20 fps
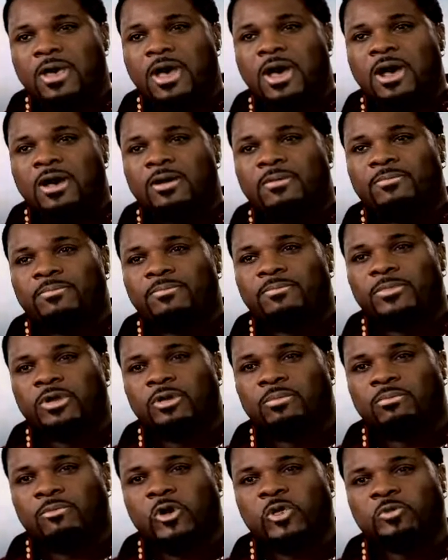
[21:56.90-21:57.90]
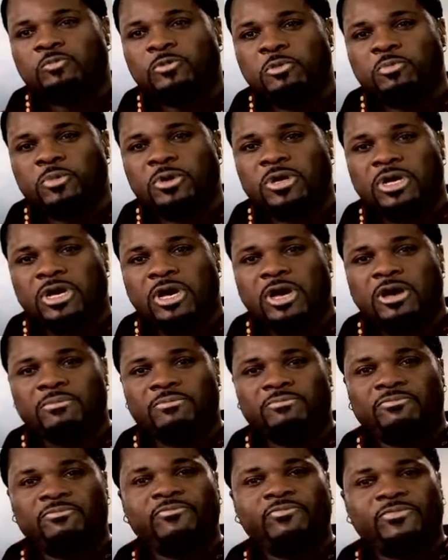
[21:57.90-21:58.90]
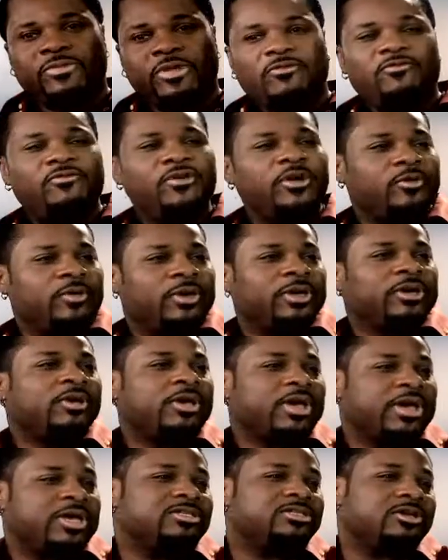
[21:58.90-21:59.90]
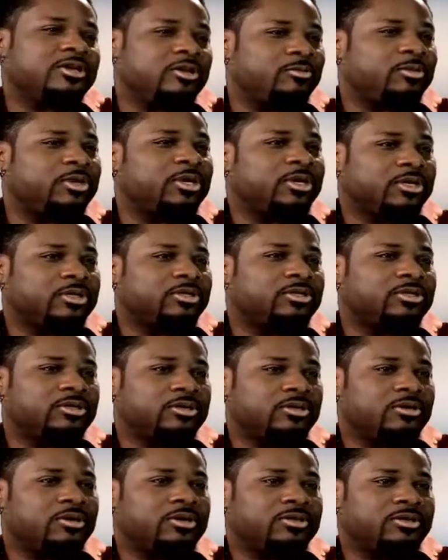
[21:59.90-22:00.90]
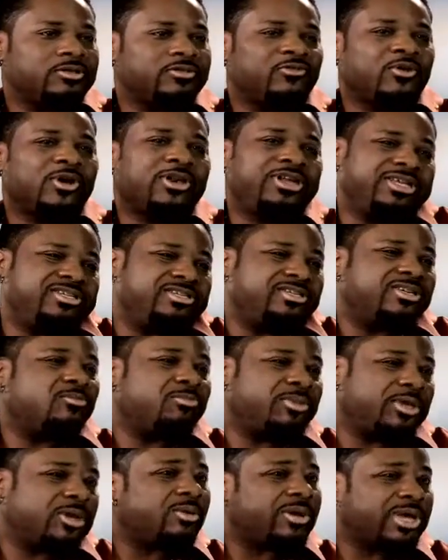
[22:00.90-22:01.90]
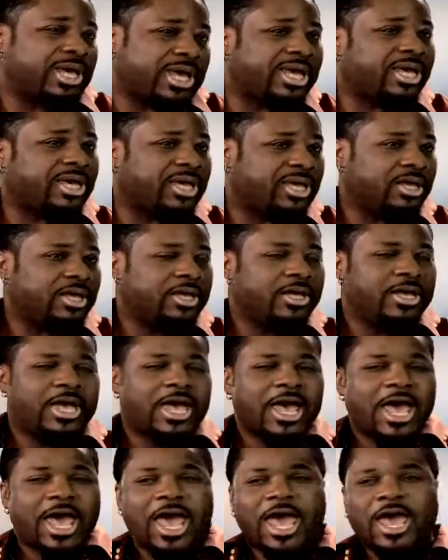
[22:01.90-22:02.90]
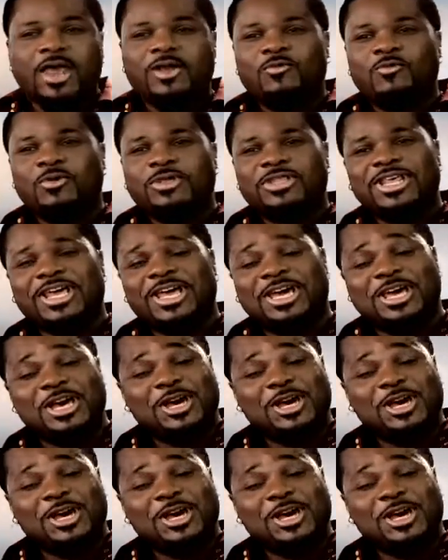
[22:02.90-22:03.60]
um, you know, most people come, they're figuring, okay, it's going to be, you know, at the very least, it's going to be okay. And when they